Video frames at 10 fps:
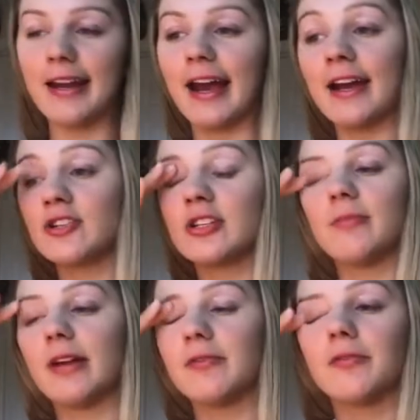And
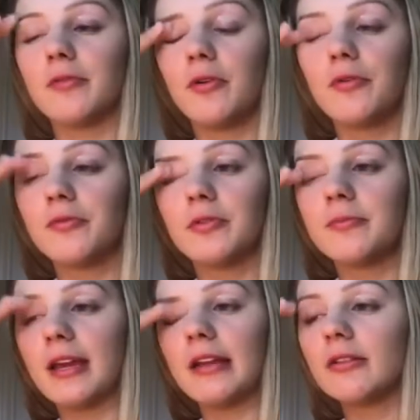actually my old
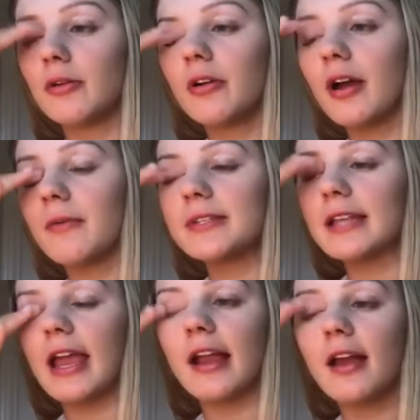roommate Laura
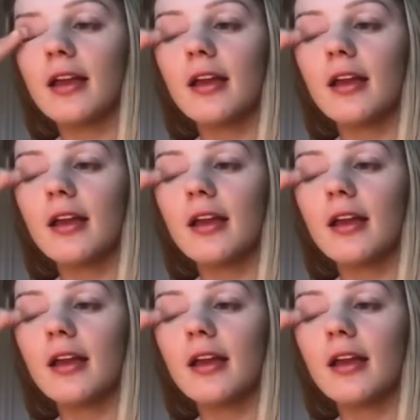was like,